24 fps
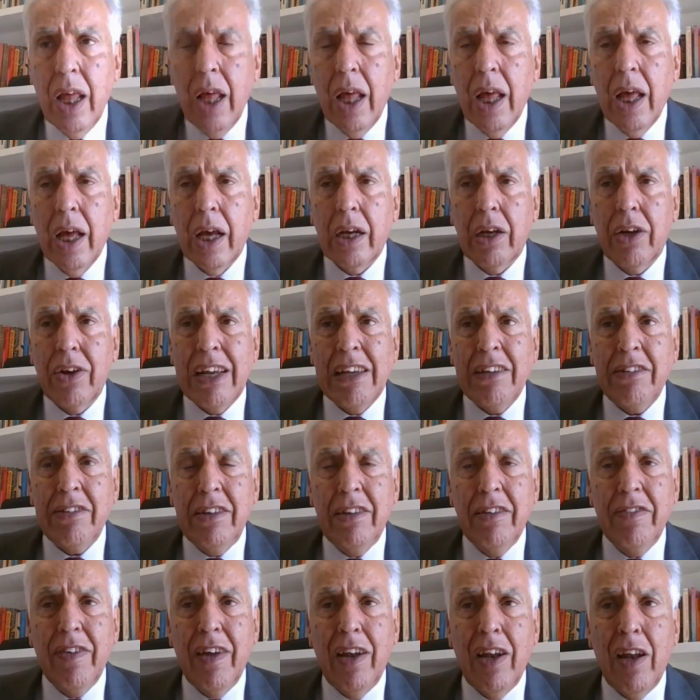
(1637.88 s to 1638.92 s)
Greece
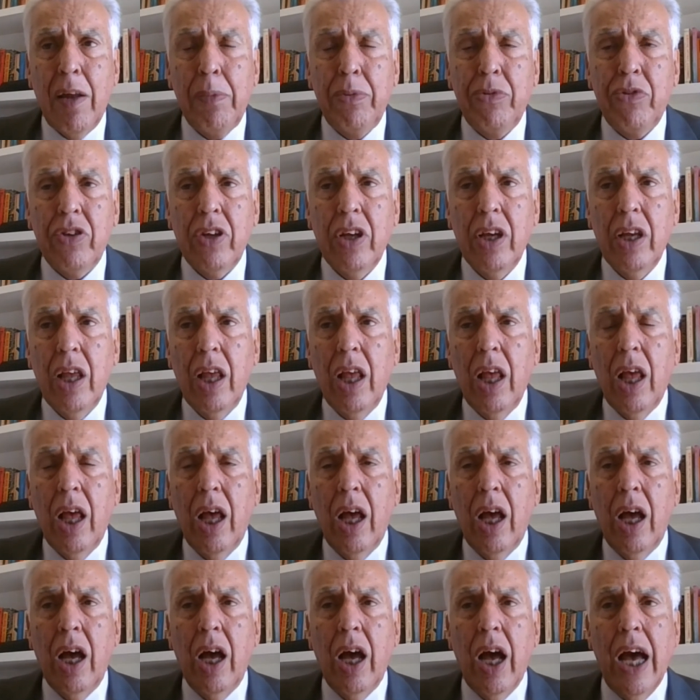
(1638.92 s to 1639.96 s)
develops
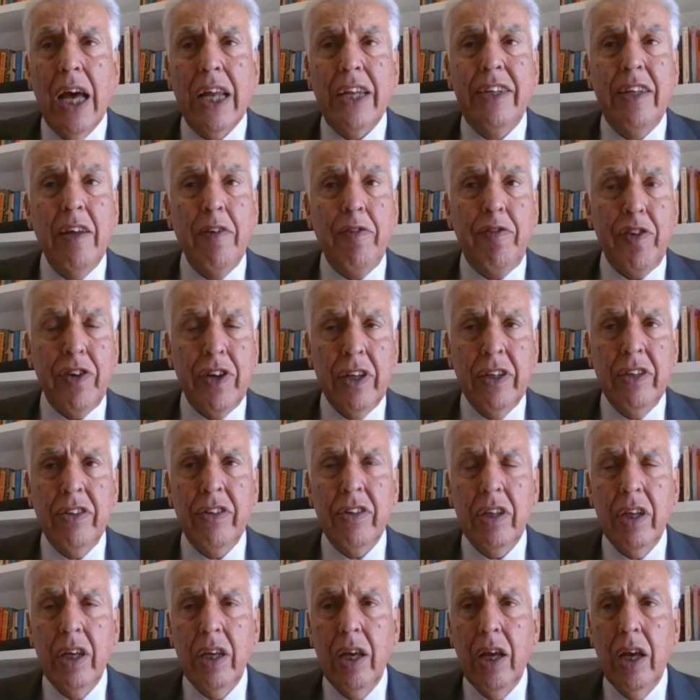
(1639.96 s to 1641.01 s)
a different,
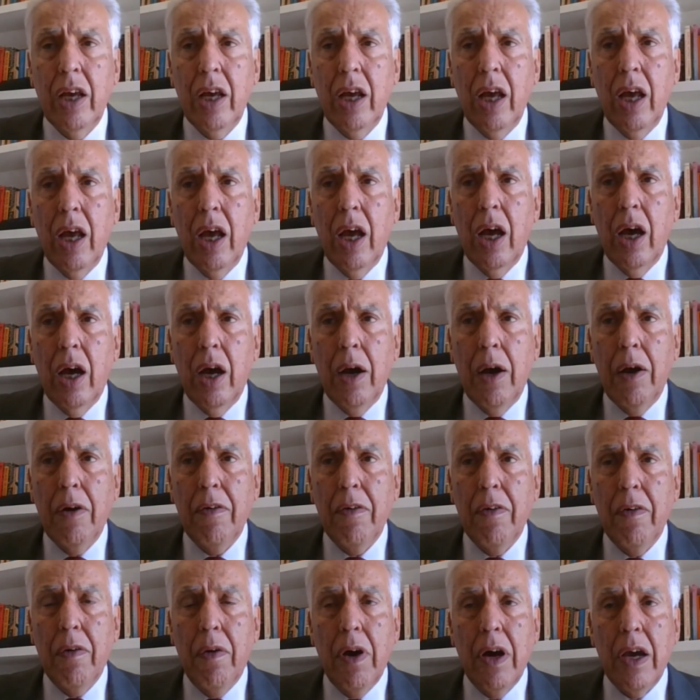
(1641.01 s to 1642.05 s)

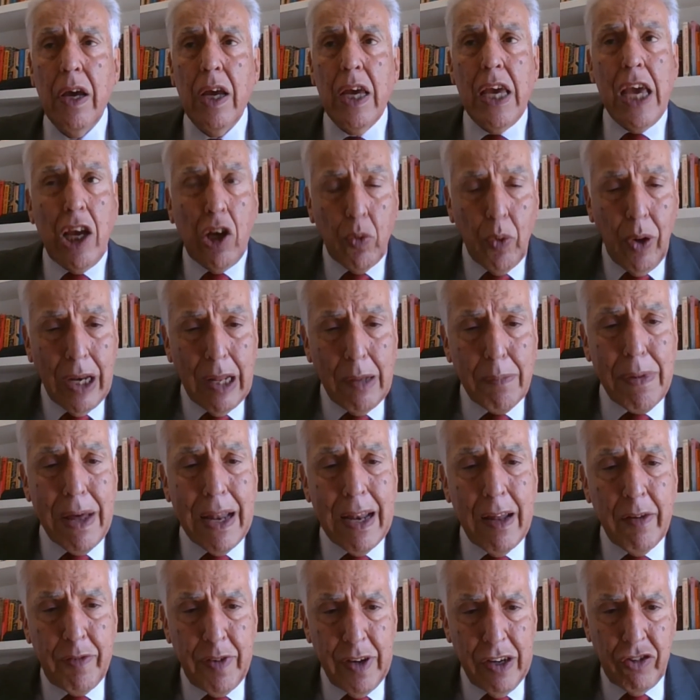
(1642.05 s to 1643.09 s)
equally
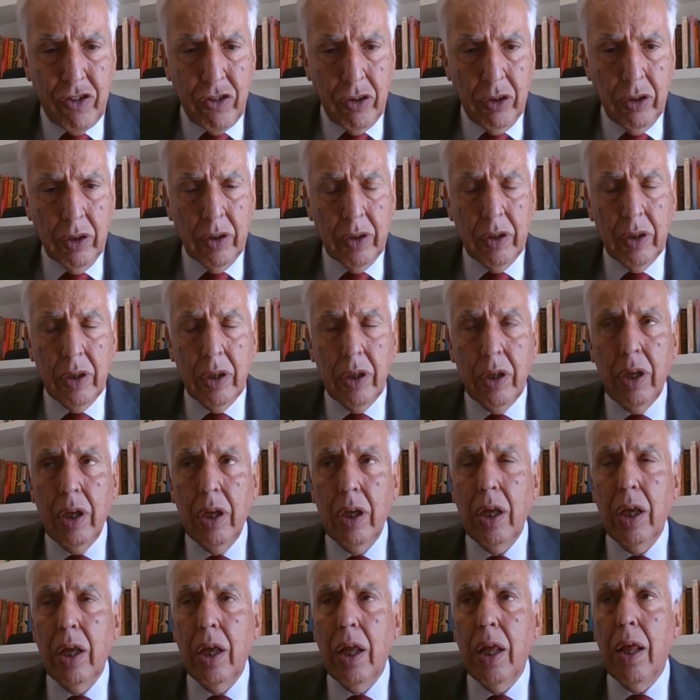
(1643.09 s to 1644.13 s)
beneficial,
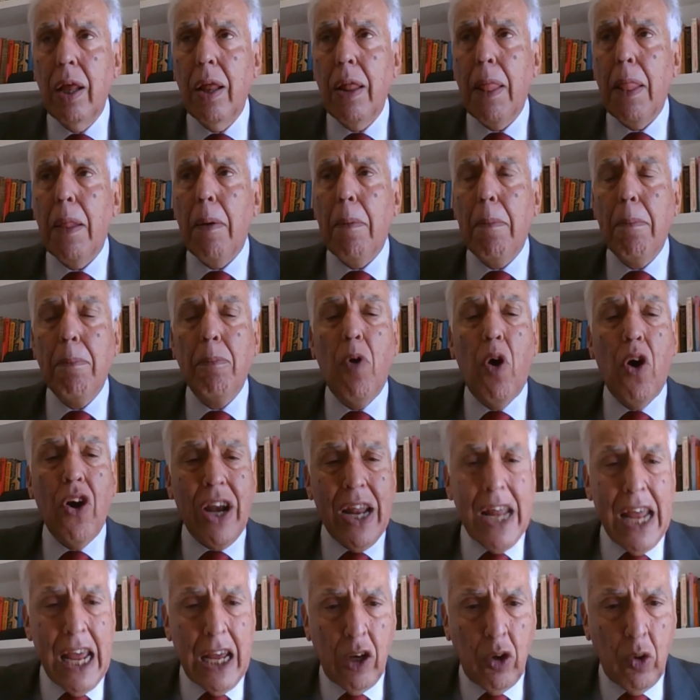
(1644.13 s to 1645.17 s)
more
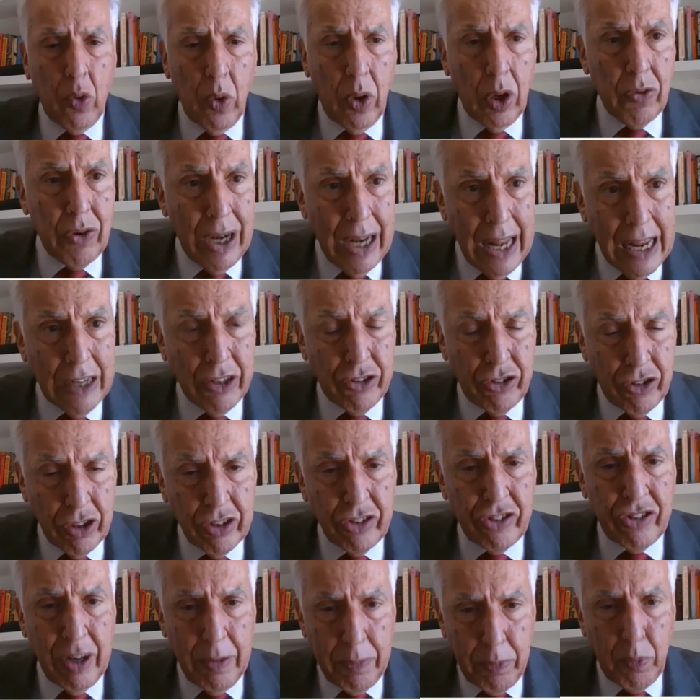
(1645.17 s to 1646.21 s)
equal
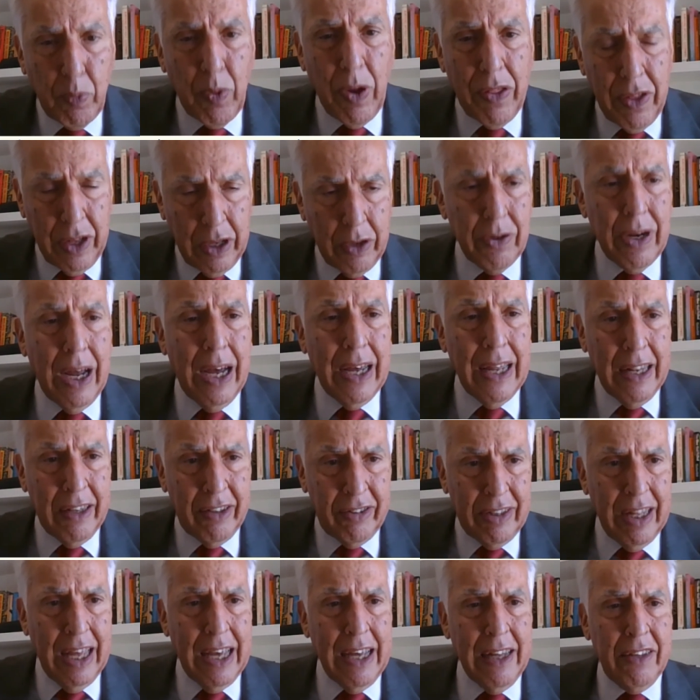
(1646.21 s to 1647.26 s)
relationship with the United
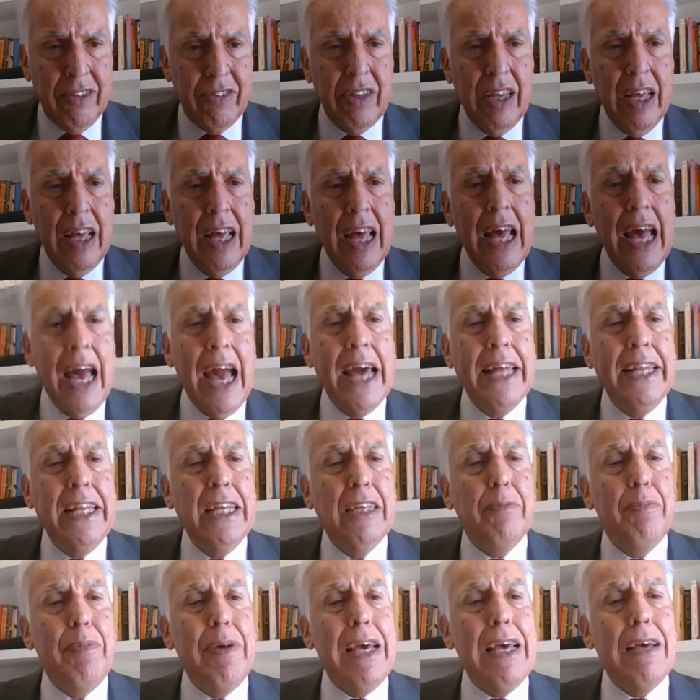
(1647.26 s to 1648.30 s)
States and
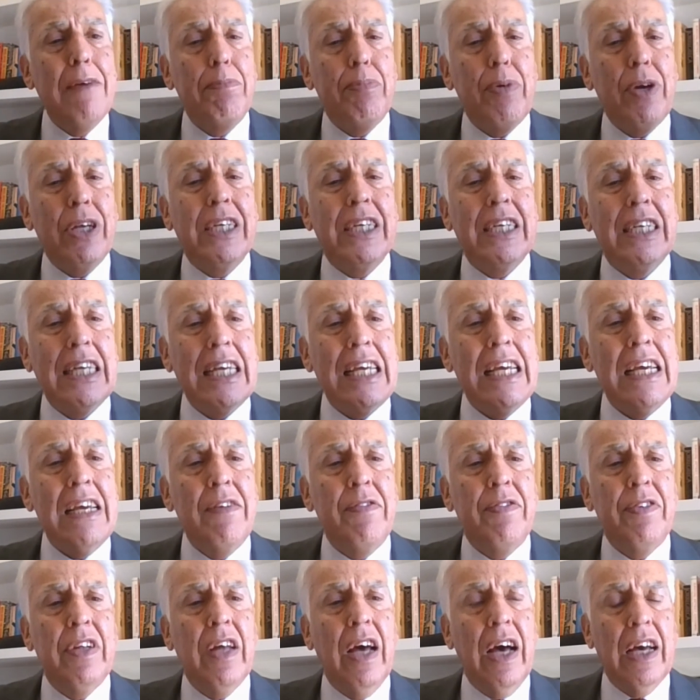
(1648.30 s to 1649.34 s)
is being
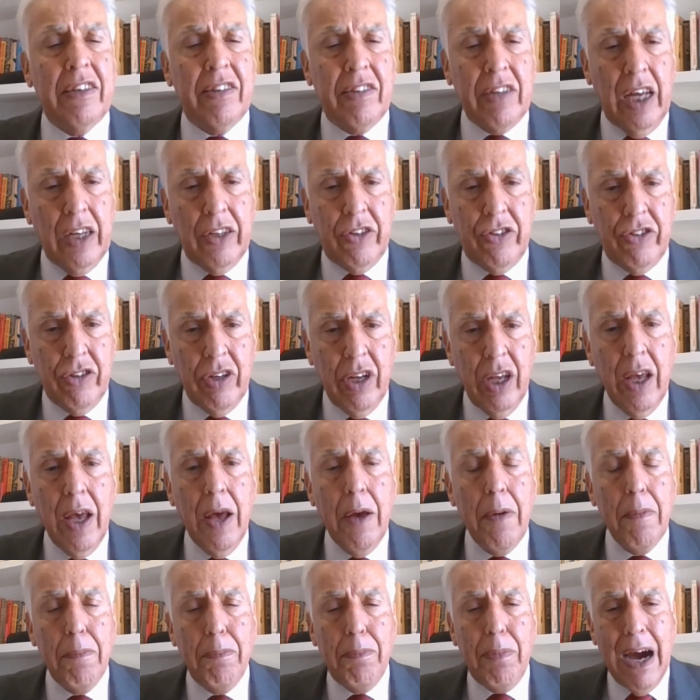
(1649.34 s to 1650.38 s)
perceived as such
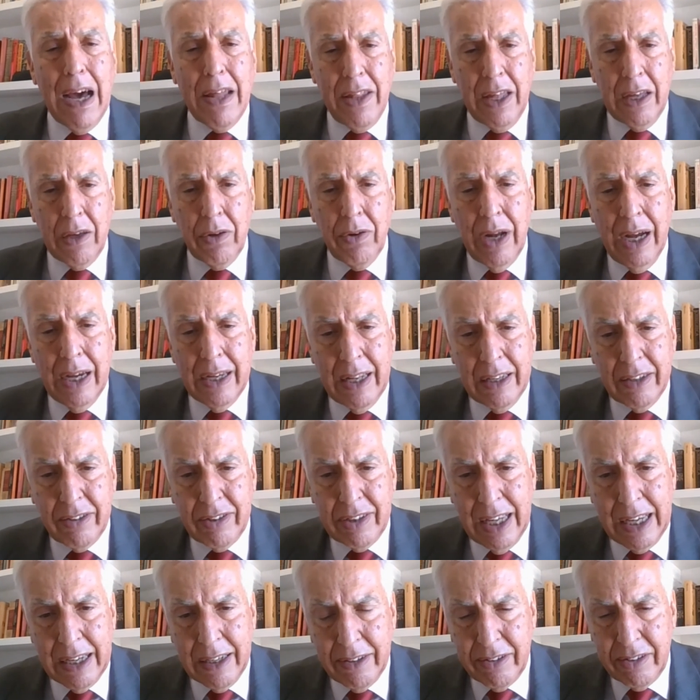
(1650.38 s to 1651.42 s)
by the United
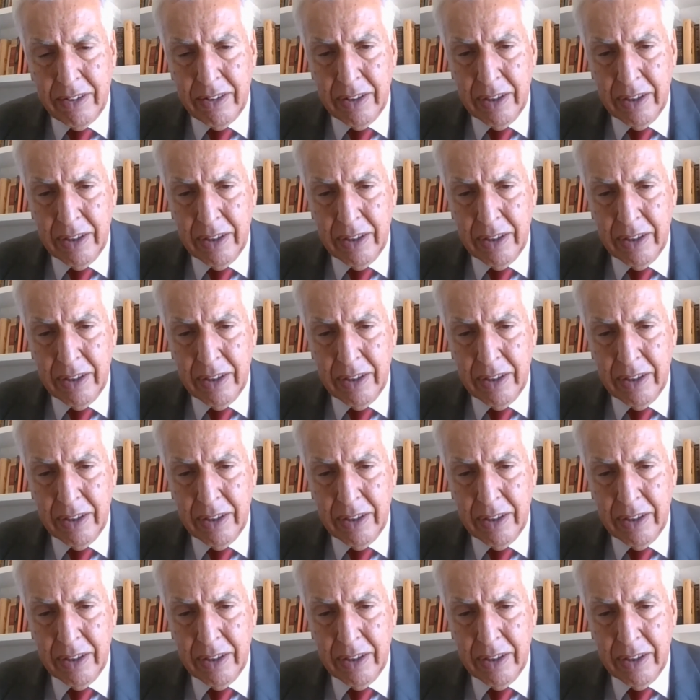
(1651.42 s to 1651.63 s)
States.